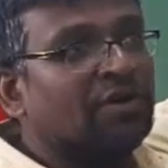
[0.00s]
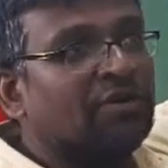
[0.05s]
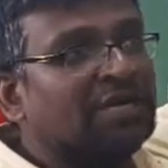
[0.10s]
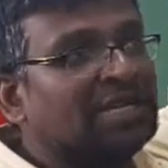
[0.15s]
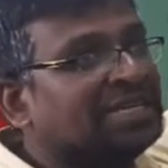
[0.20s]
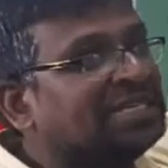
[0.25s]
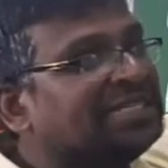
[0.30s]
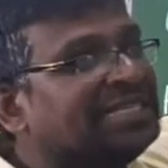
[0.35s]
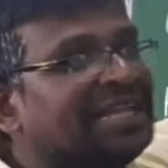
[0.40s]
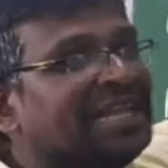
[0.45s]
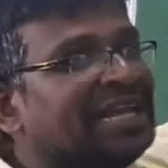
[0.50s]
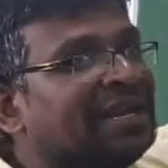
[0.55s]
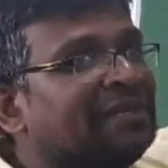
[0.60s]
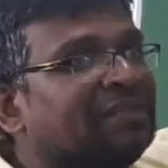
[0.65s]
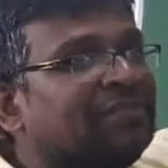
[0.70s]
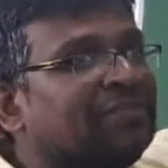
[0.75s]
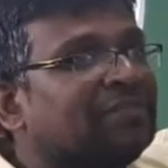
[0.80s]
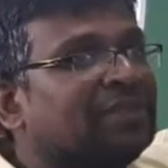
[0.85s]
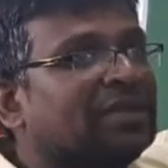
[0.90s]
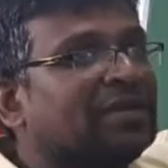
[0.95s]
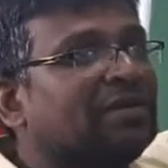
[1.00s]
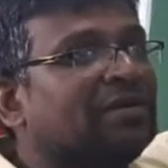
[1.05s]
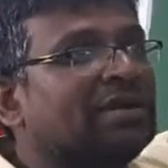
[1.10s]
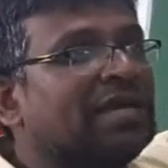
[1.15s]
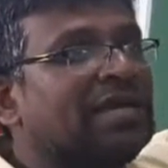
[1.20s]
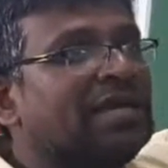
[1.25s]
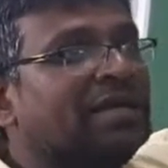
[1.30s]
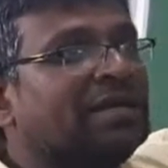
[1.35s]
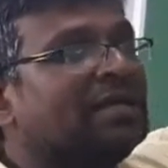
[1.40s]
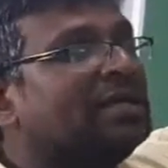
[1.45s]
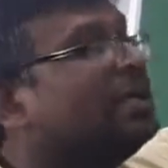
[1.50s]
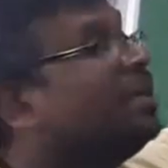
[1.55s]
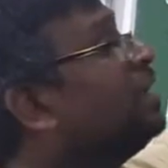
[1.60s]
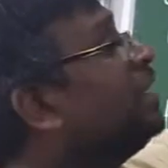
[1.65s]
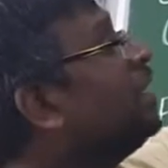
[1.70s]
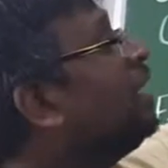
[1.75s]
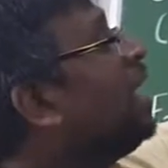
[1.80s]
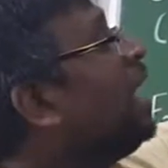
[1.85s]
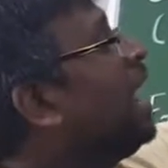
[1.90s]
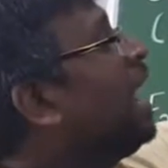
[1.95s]
how it is there.
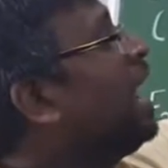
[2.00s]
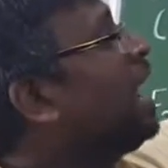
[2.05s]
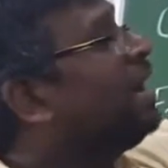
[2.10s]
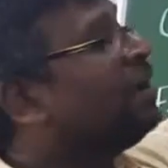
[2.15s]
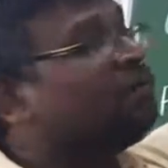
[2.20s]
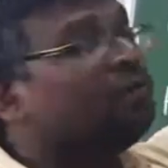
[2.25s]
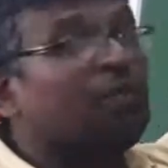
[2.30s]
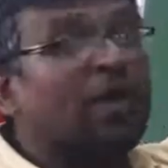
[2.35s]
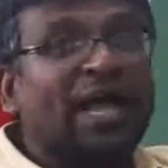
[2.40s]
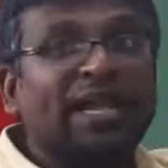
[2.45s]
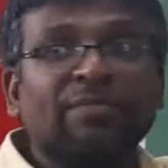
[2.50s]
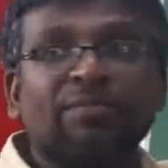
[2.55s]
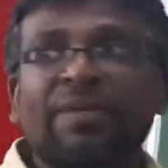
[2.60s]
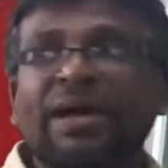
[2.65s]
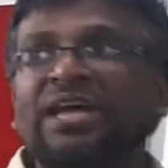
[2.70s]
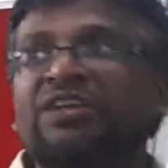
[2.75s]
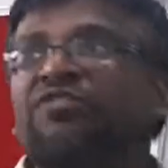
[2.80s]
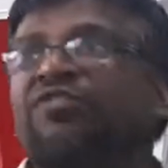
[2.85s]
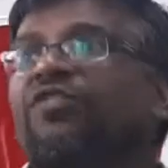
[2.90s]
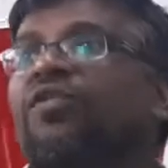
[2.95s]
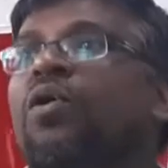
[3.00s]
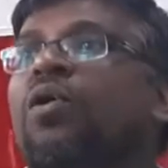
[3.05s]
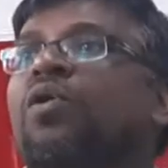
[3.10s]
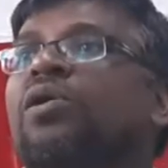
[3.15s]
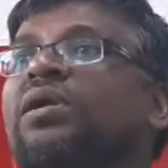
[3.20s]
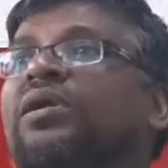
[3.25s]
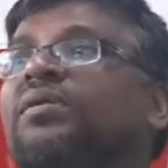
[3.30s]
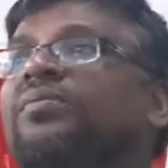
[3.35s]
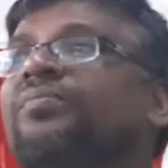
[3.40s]
And 1 by 4